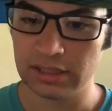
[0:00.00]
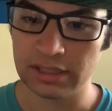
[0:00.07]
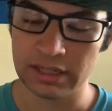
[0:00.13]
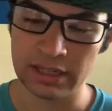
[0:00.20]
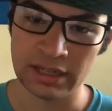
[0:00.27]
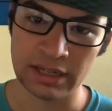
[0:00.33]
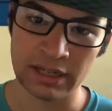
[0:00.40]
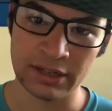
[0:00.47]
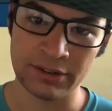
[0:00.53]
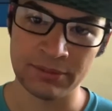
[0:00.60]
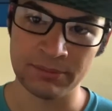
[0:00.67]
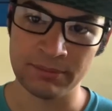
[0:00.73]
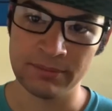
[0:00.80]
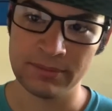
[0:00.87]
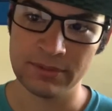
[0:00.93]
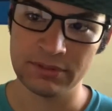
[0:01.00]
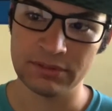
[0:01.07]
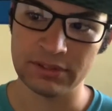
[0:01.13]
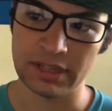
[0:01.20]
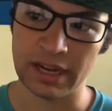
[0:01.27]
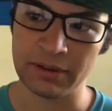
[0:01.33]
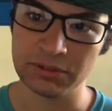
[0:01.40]
Um
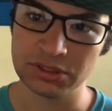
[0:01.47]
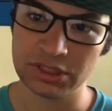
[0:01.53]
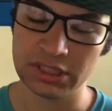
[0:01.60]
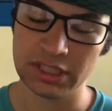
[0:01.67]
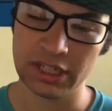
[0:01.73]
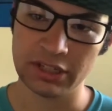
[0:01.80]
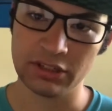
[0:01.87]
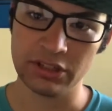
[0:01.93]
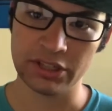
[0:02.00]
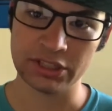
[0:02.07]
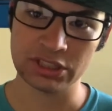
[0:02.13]
I was thinking I could like